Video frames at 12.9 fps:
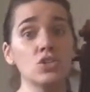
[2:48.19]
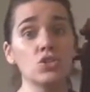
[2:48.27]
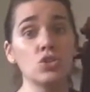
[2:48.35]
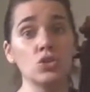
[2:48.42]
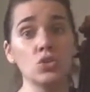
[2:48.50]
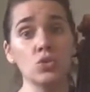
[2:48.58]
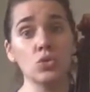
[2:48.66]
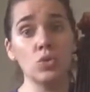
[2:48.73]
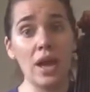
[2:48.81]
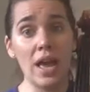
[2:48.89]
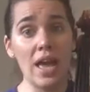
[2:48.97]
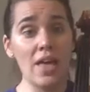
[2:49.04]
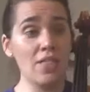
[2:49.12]
2
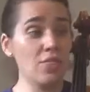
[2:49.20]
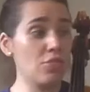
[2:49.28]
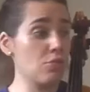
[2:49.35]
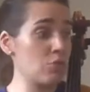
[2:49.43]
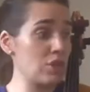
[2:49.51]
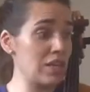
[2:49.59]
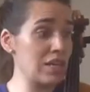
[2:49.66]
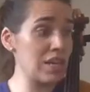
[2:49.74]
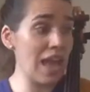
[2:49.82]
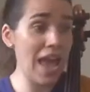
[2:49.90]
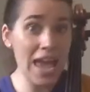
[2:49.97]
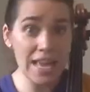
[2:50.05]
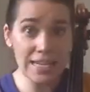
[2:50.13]
and 3
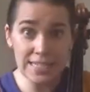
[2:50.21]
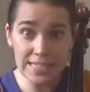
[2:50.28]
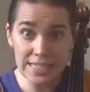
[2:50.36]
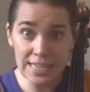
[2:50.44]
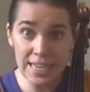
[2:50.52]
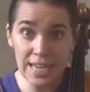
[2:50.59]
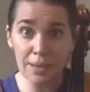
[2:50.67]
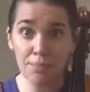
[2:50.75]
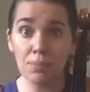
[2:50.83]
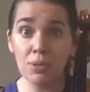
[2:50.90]
and tip,